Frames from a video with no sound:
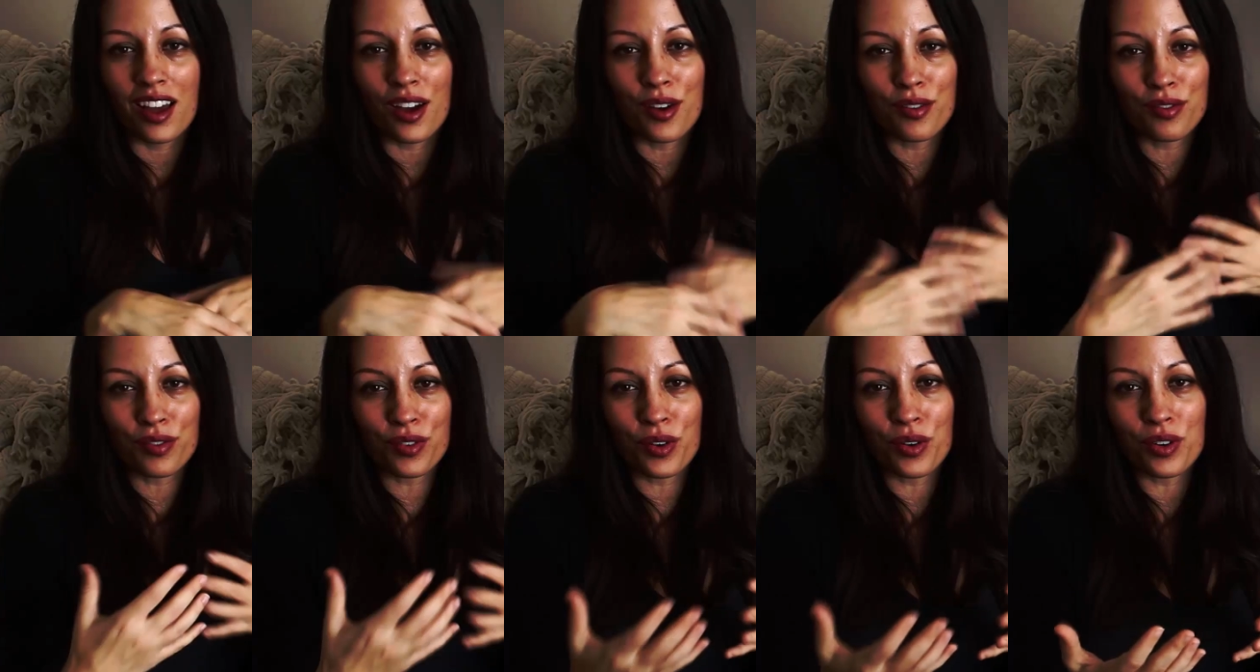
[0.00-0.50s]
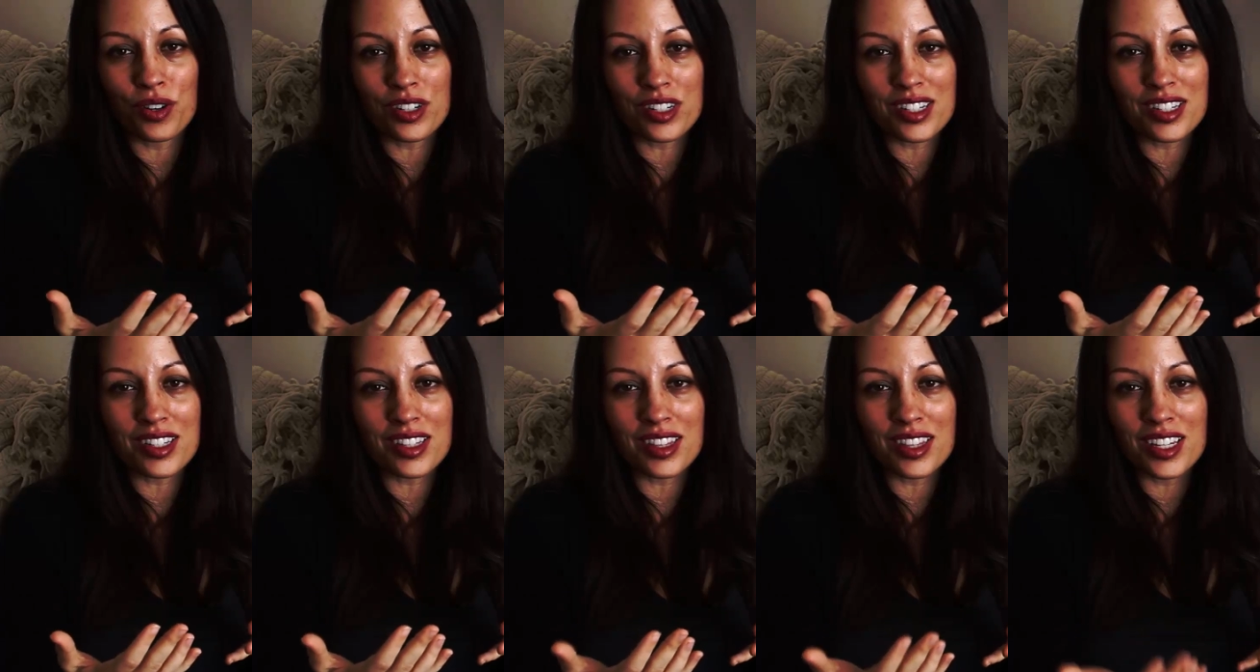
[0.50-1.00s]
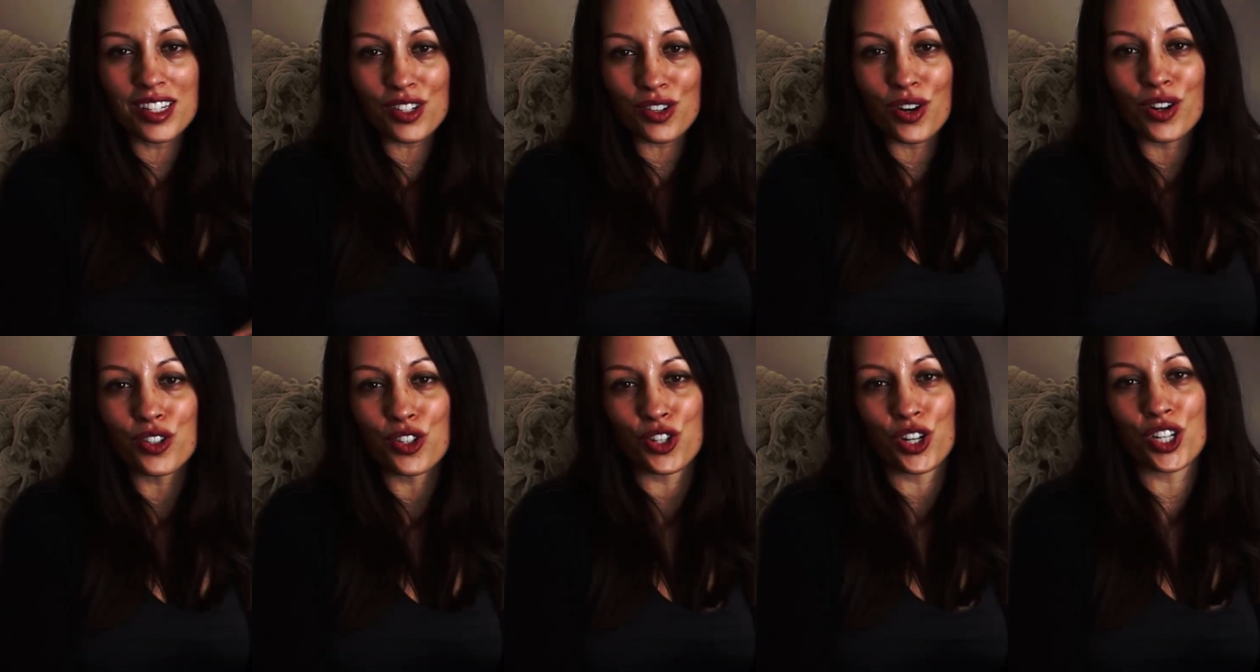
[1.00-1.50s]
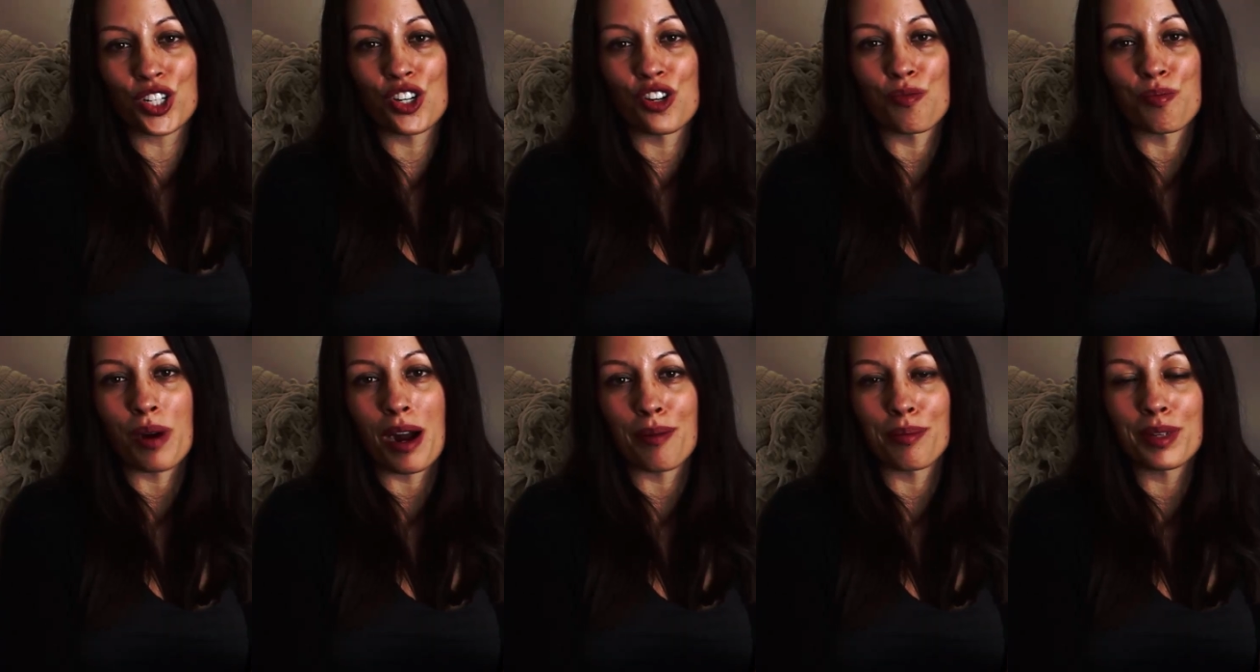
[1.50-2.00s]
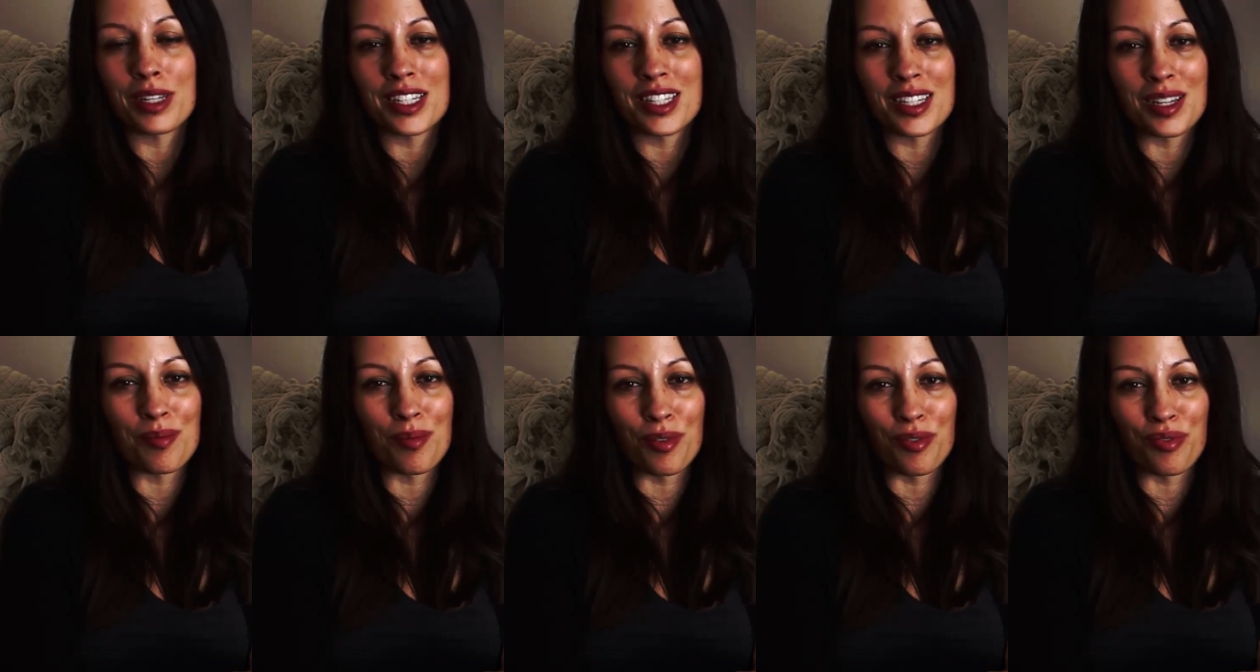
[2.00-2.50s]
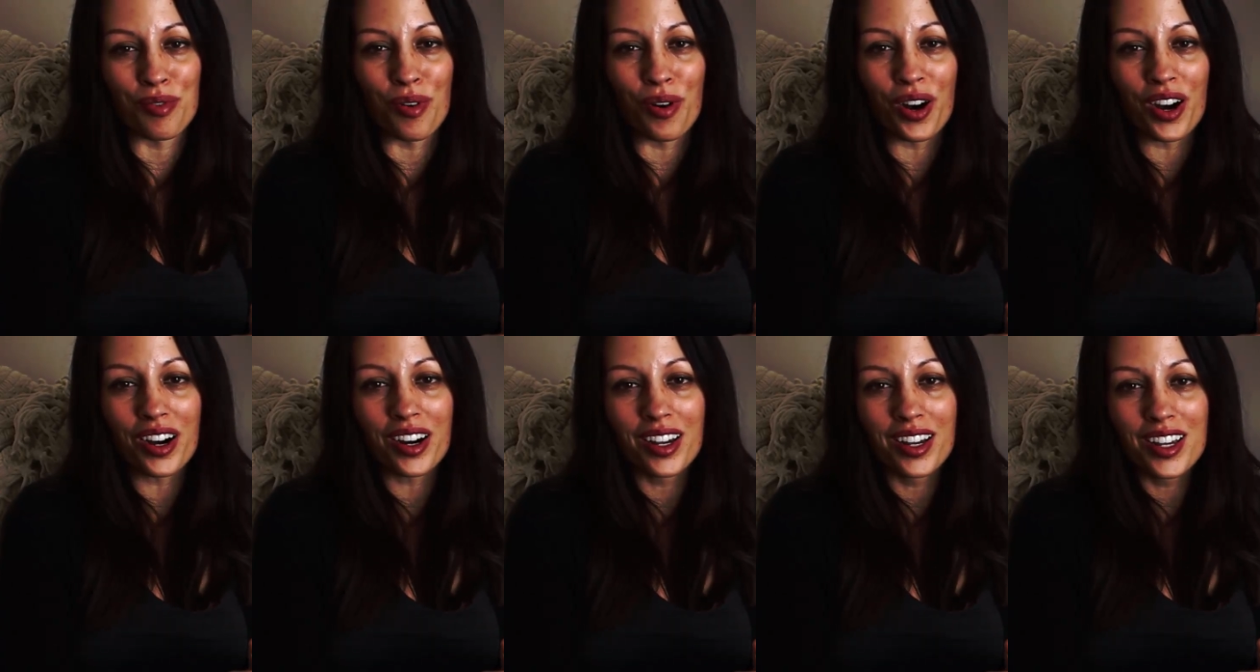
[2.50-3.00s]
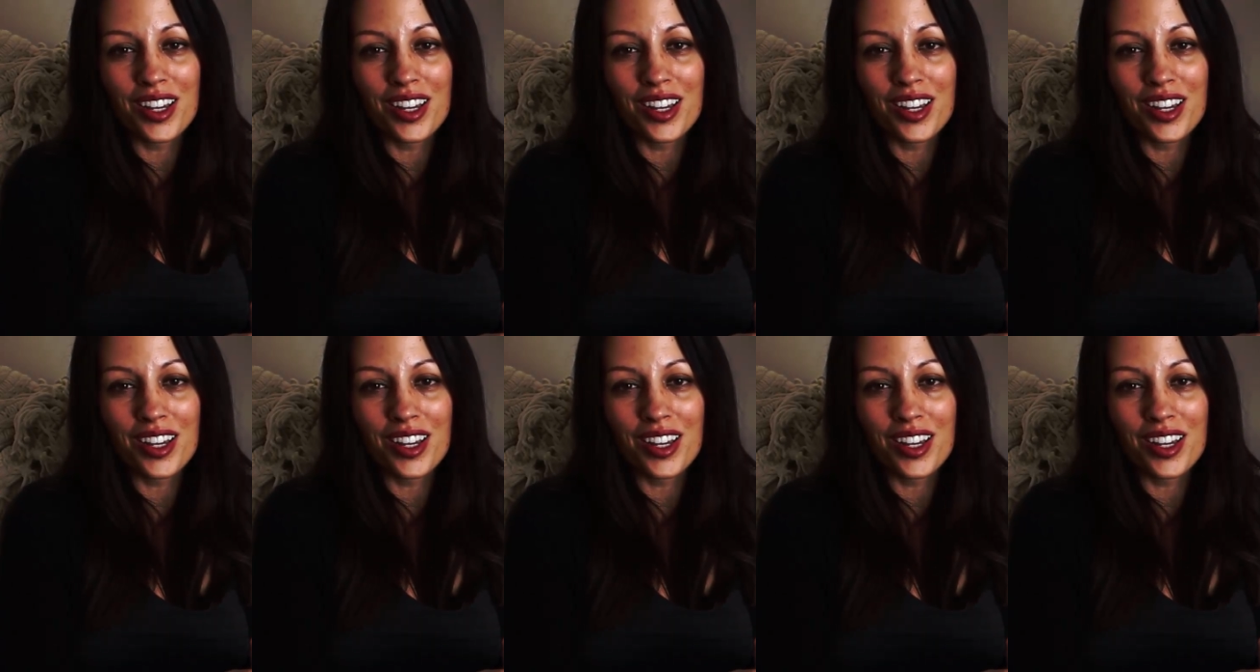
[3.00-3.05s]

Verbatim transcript: Of course, these are all tricks you've probably seen before.